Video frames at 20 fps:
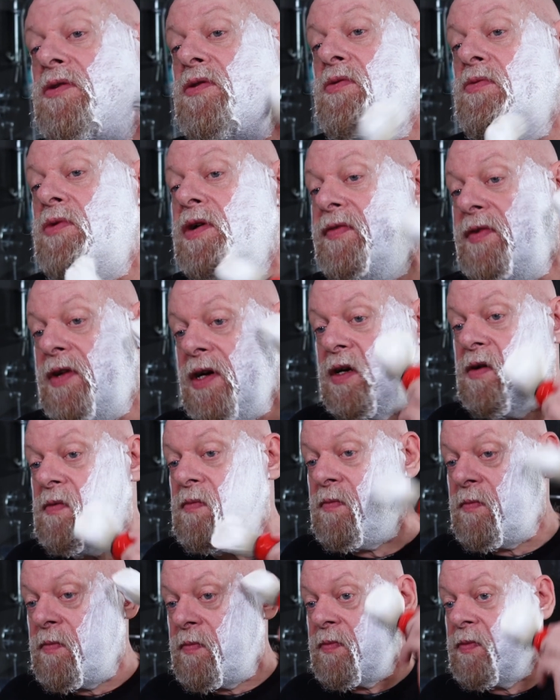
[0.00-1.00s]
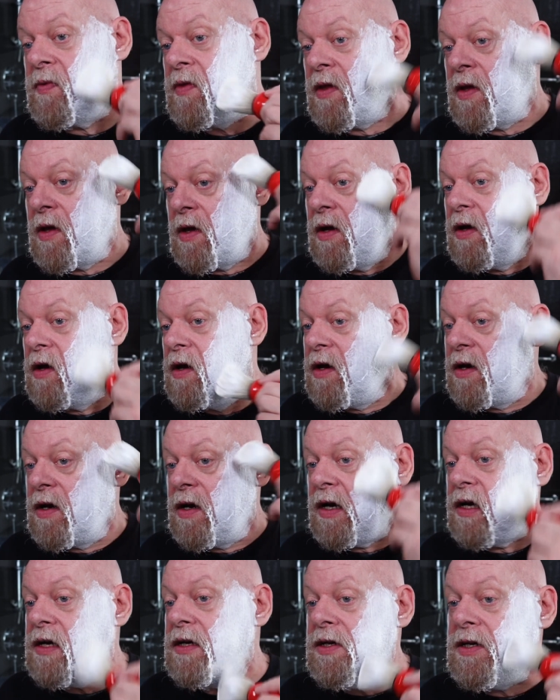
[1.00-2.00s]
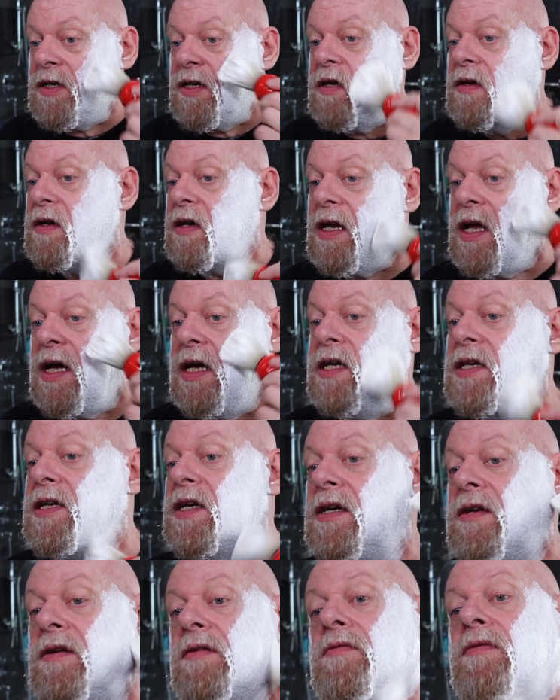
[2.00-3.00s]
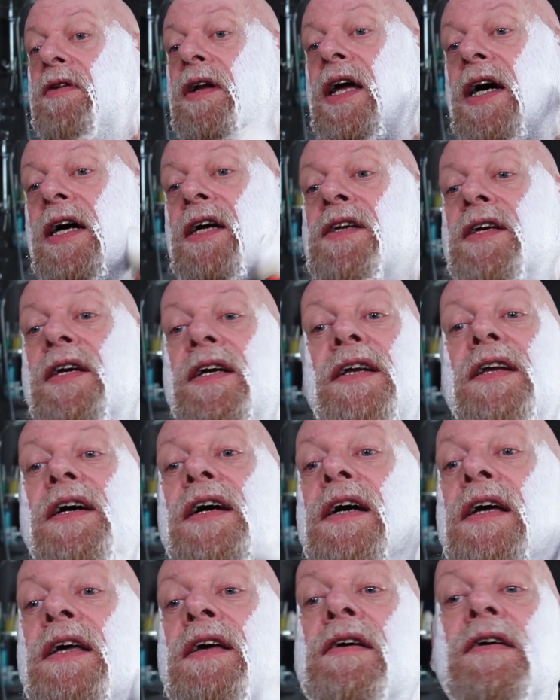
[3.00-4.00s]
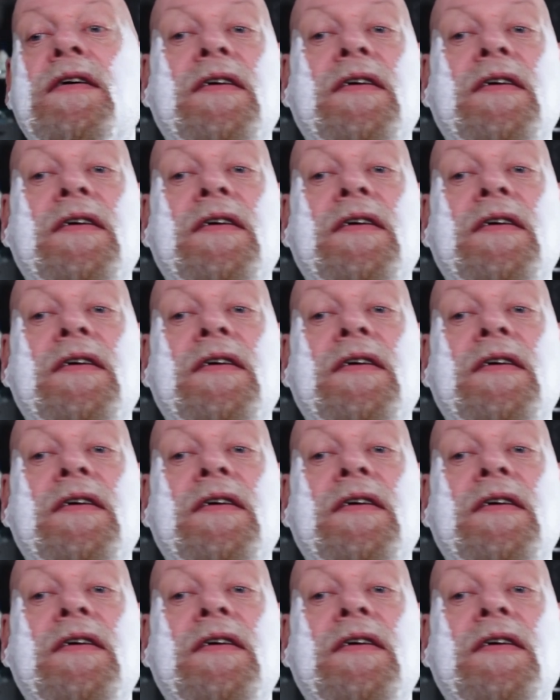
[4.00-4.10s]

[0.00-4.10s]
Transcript: all we've done. Nice, lazy, relaxing day.